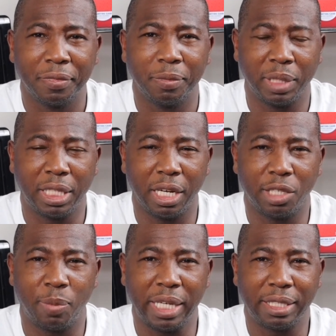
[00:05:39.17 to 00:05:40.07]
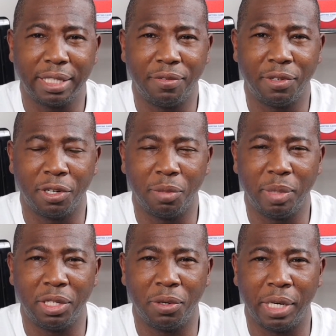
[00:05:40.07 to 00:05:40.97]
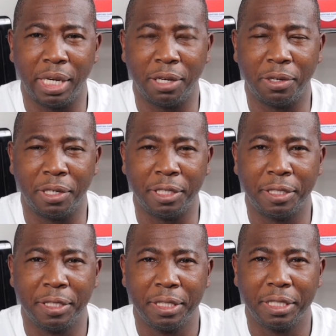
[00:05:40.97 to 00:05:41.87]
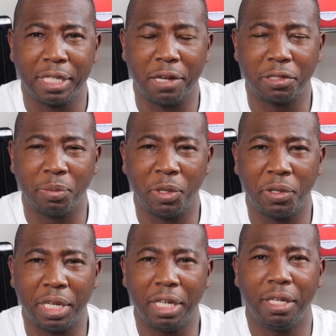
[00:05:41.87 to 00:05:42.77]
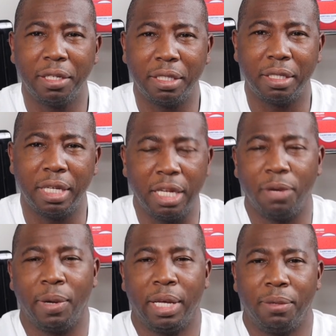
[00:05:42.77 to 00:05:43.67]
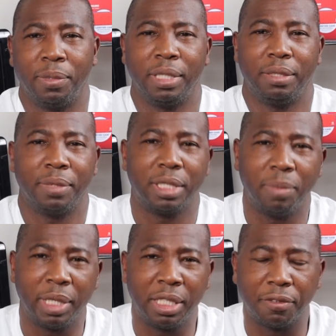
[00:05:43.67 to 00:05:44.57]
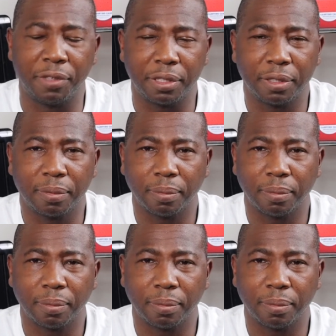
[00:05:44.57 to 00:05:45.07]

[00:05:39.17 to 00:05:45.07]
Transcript: Because basically, if you're going to be doing it on console mode anyway, what's the big difference?